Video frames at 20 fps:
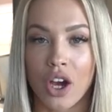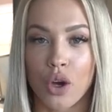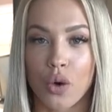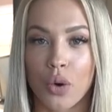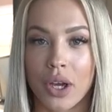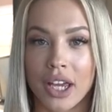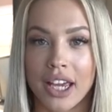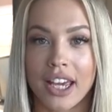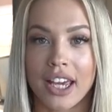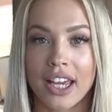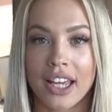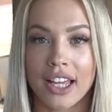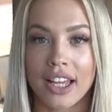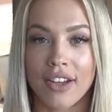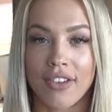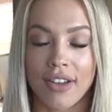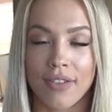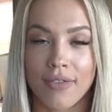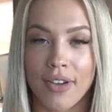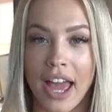a quick
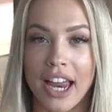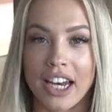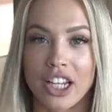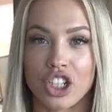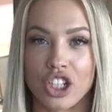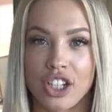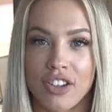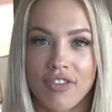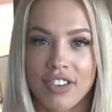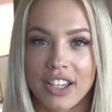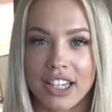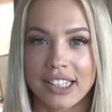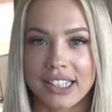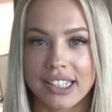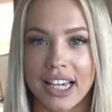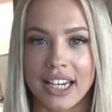energy fix.